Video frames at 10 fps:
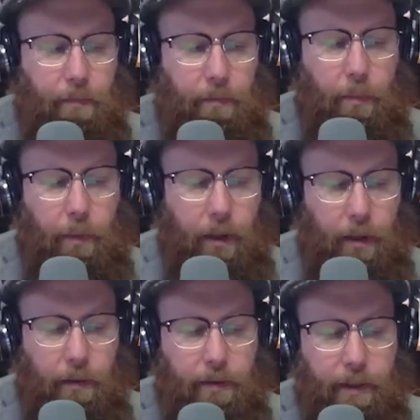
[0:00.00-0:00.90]

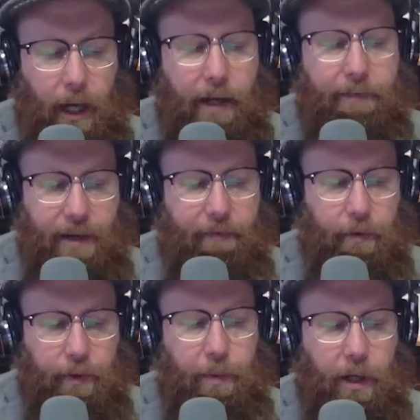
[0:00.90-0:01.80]
I'd have
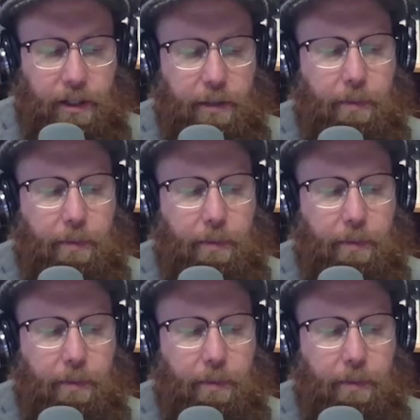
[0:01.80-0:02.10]
several responses,